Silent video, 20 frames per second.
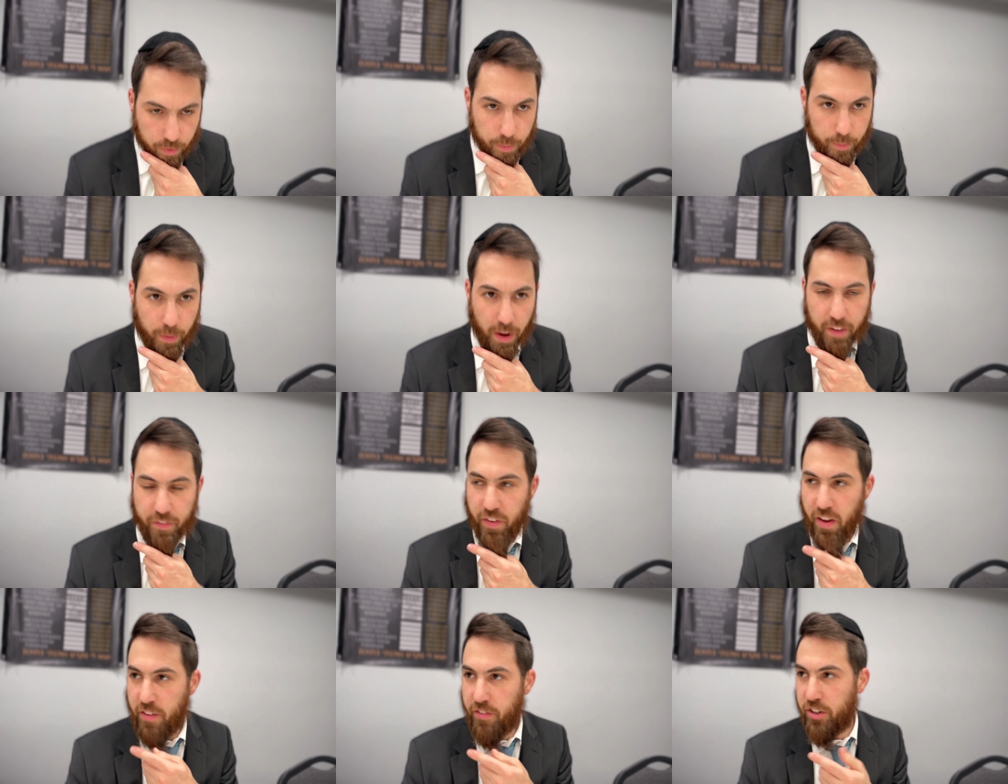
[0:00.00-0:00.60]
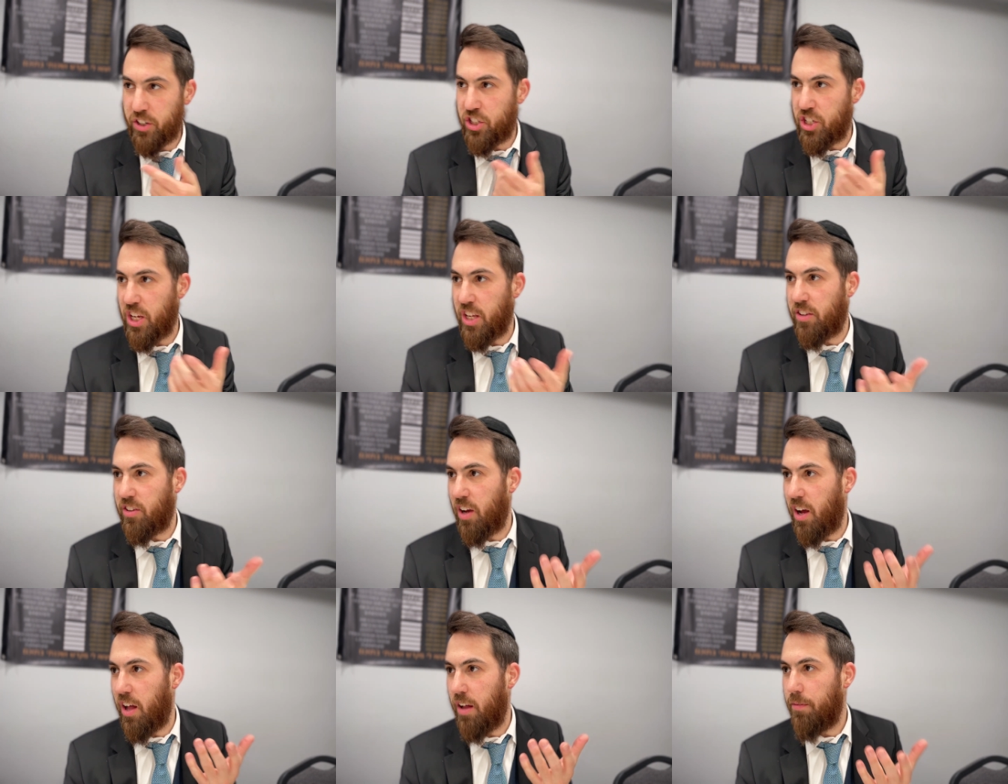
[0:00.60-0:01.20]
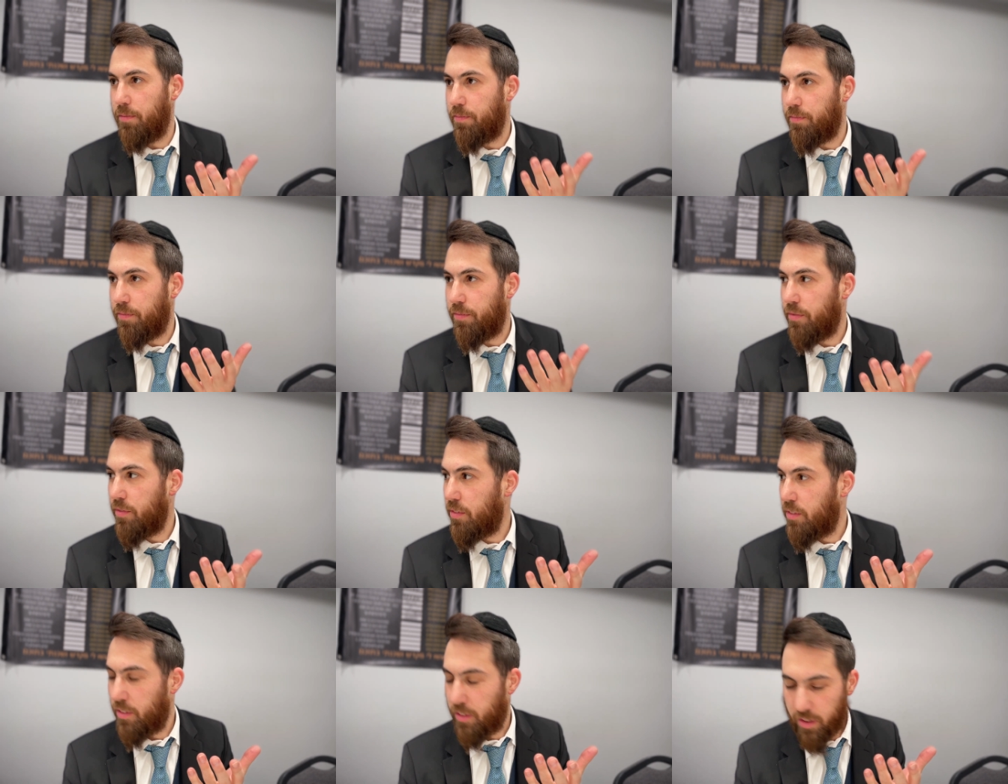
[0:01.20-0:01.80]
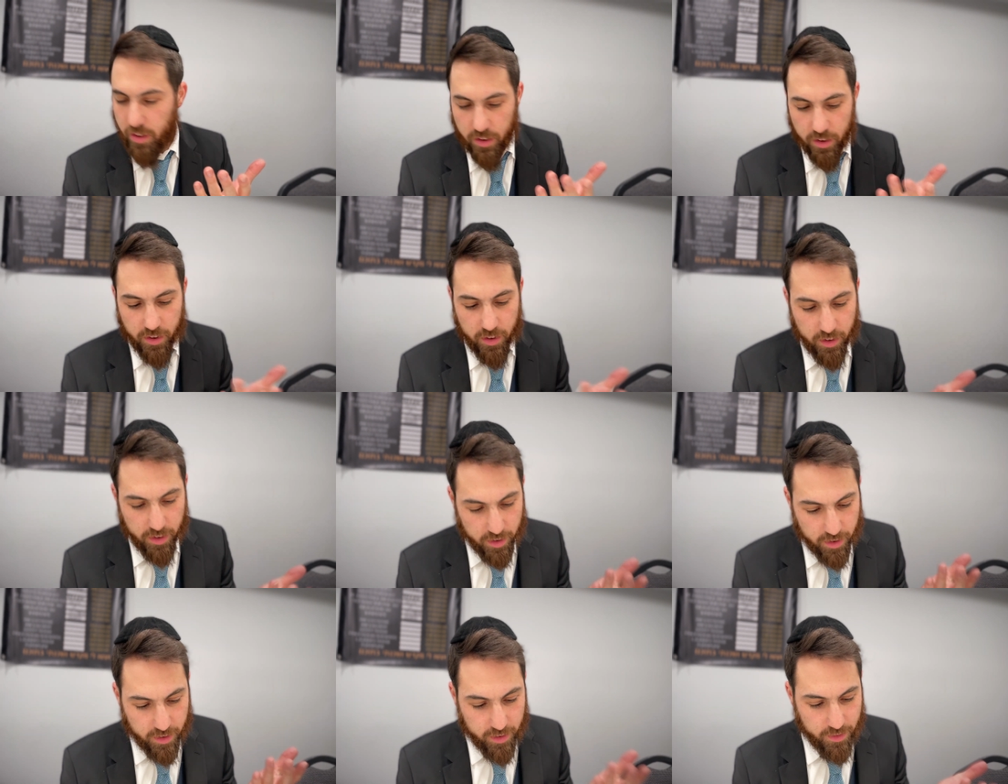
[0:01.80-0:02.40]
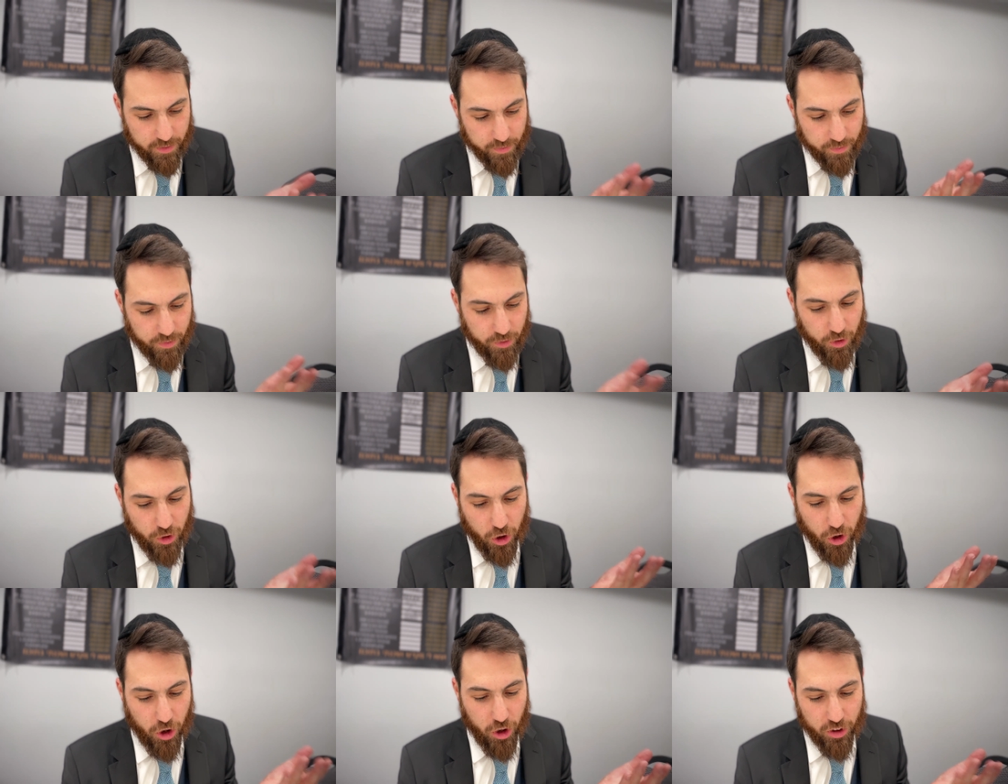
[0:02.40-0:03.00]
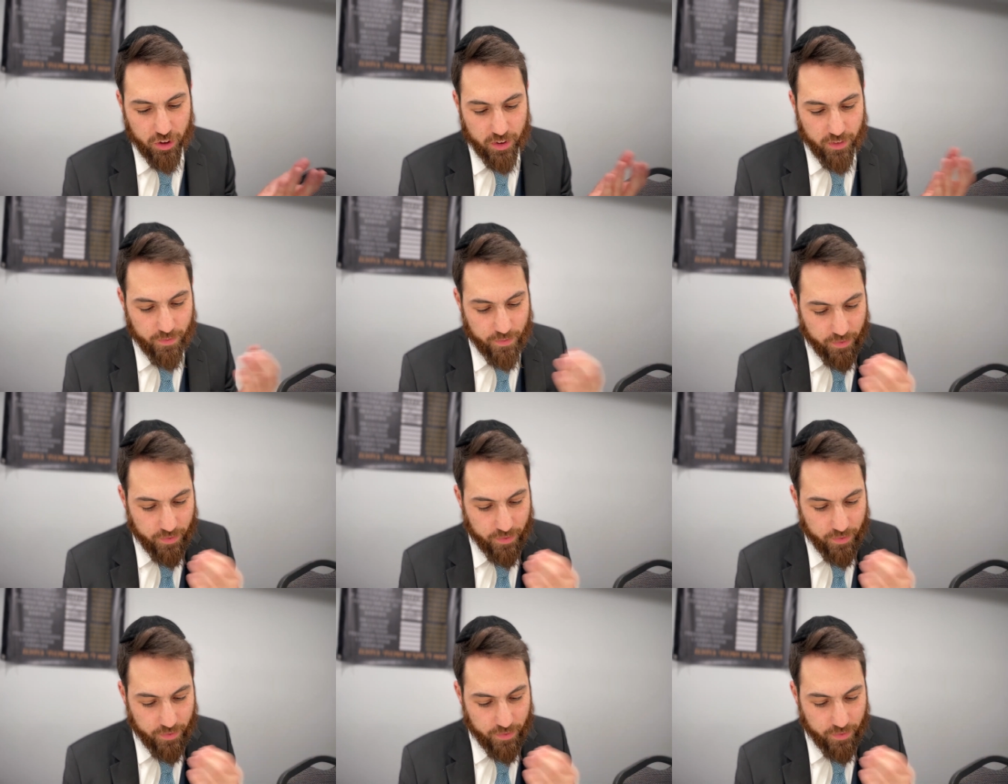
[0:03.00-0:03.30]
My favorite shita. Uh, uh what's his name? No.